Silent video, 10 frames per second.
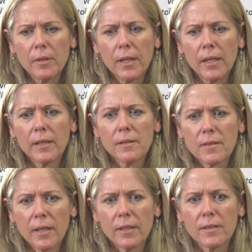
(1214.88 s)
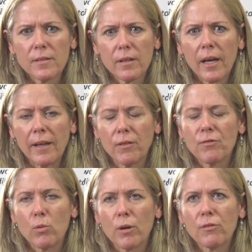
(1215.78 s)
it is at the
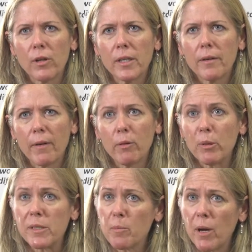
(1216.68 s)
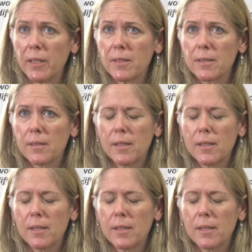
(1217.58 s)
forefront of everybody's minds.